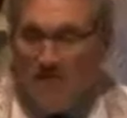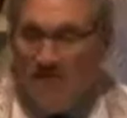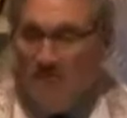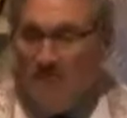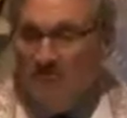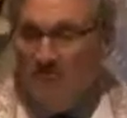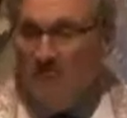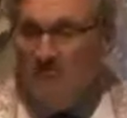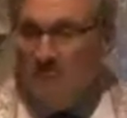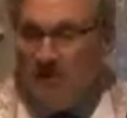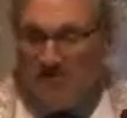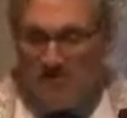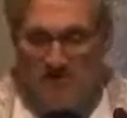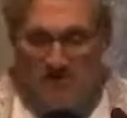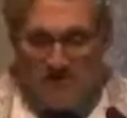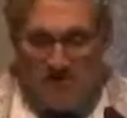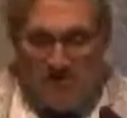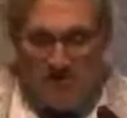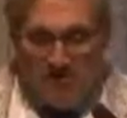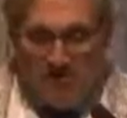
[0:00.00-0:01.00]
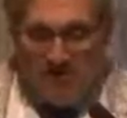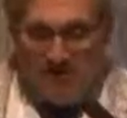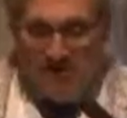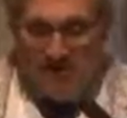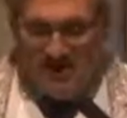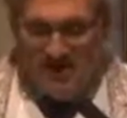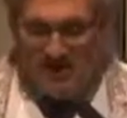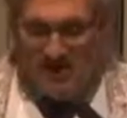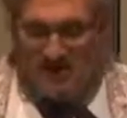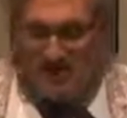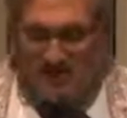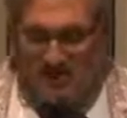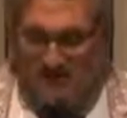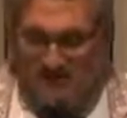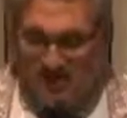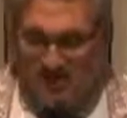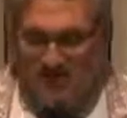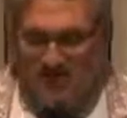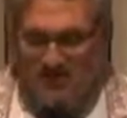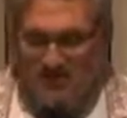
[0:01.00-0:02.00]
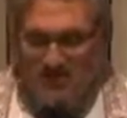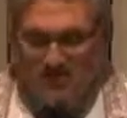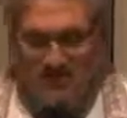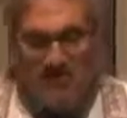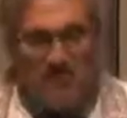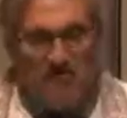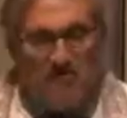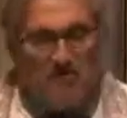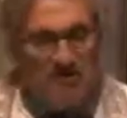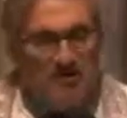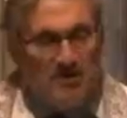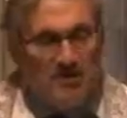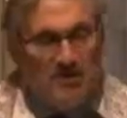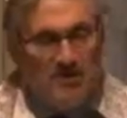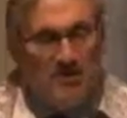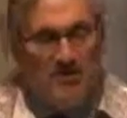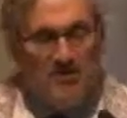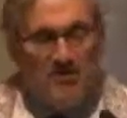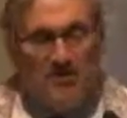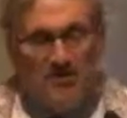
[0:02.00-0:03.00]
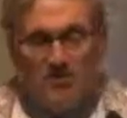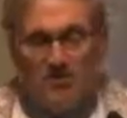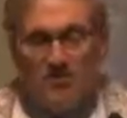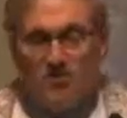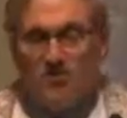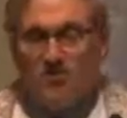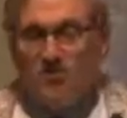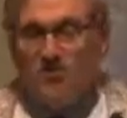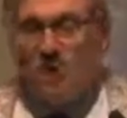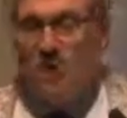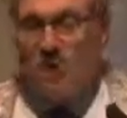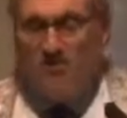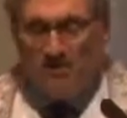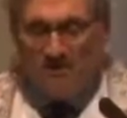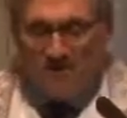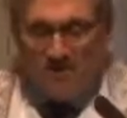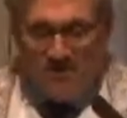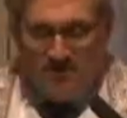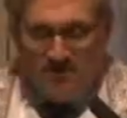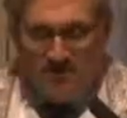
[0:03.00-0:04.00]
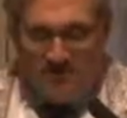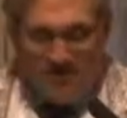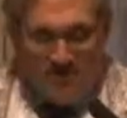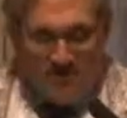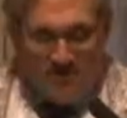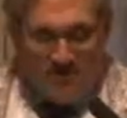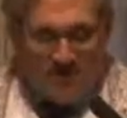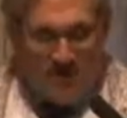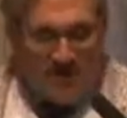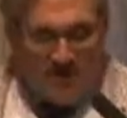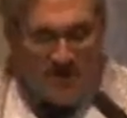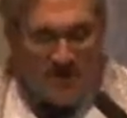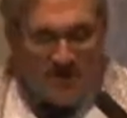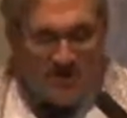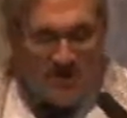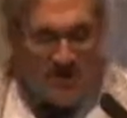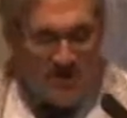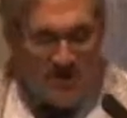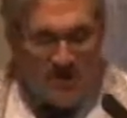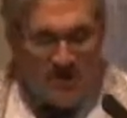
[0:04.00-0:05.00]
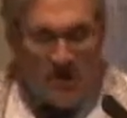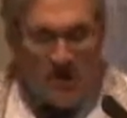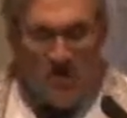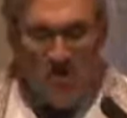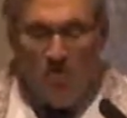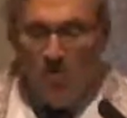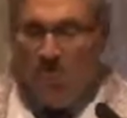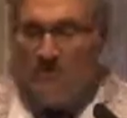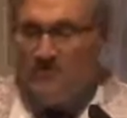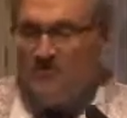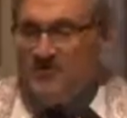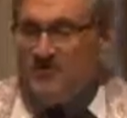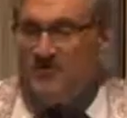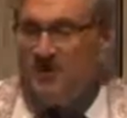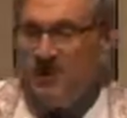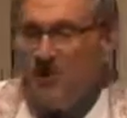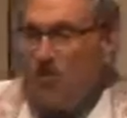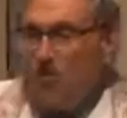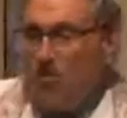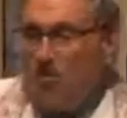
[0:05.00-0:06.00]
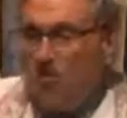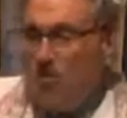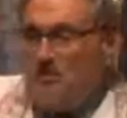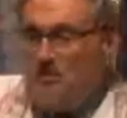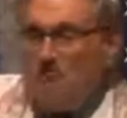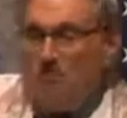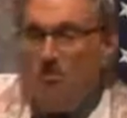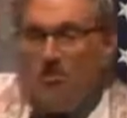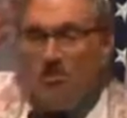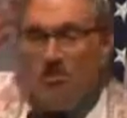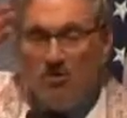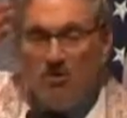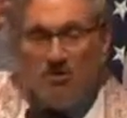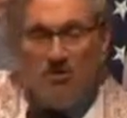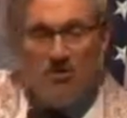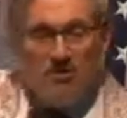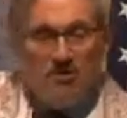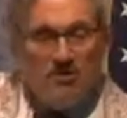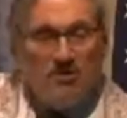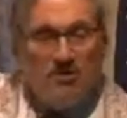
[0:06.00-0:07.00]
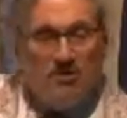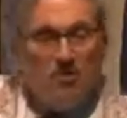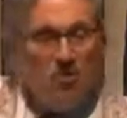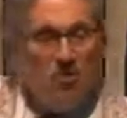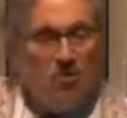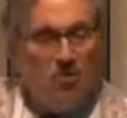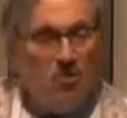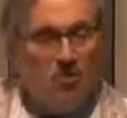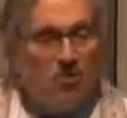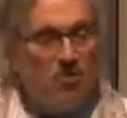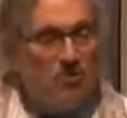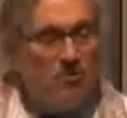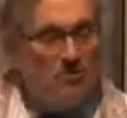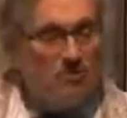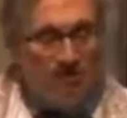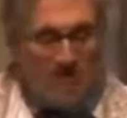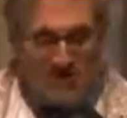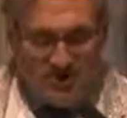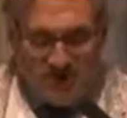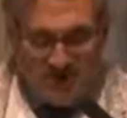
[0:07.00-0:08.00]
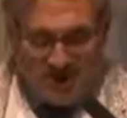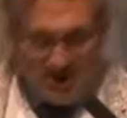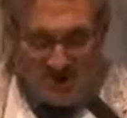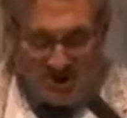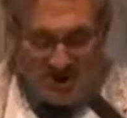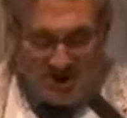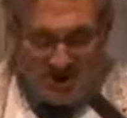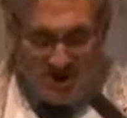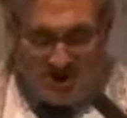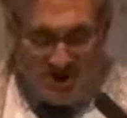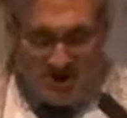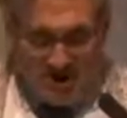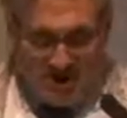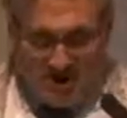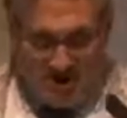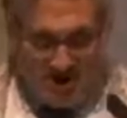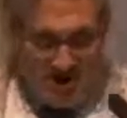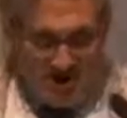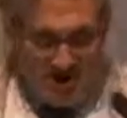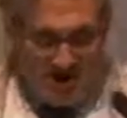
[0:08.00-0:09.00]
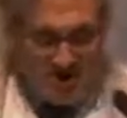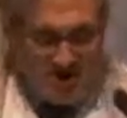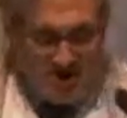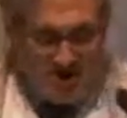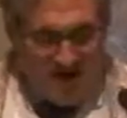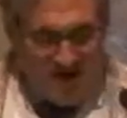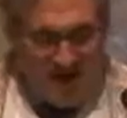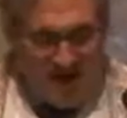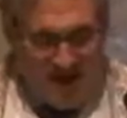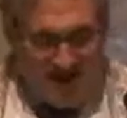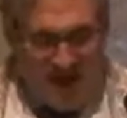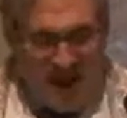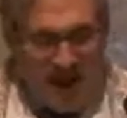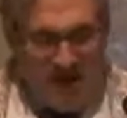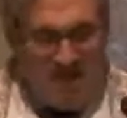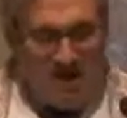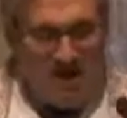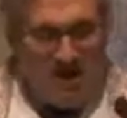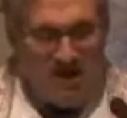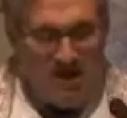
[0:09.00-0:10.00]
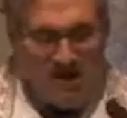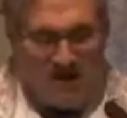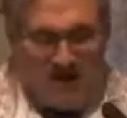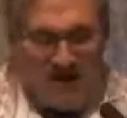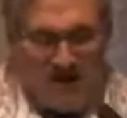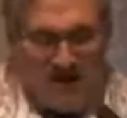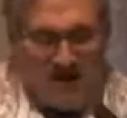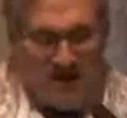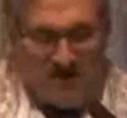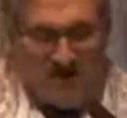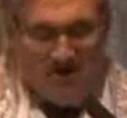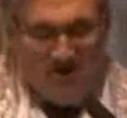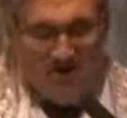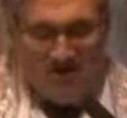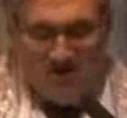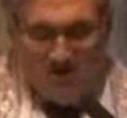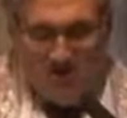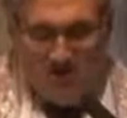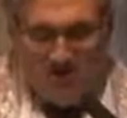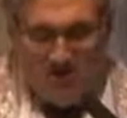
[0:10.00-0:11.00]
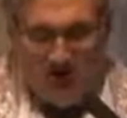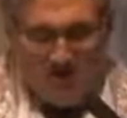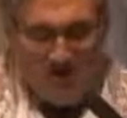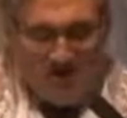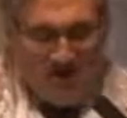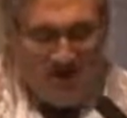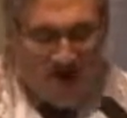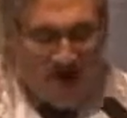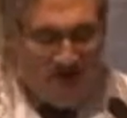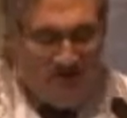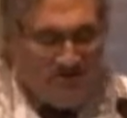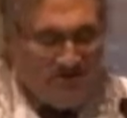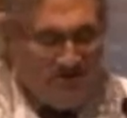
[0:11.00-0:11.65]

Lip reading: Remember the plaintive pleas of Emily in Thornton Wilder's Our Town. She wants to take one more look at the world as she's leaving. "Take me up on the hill to my grave, but